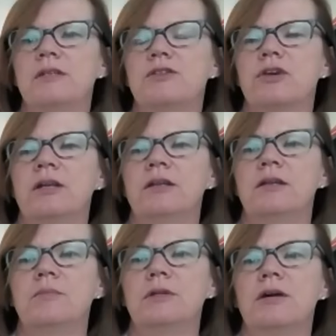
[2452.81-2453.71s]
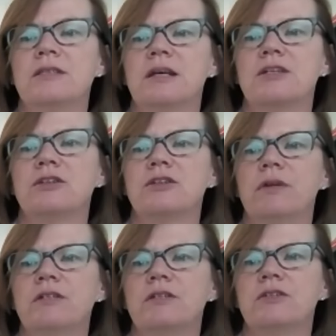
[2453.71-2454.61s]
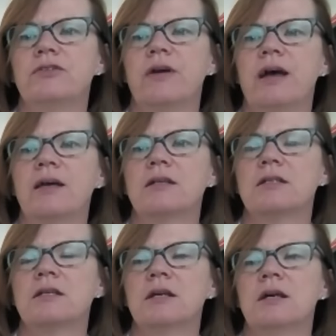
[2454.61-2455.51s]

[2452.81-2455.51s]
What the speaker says: Australian Immunisation Register Act,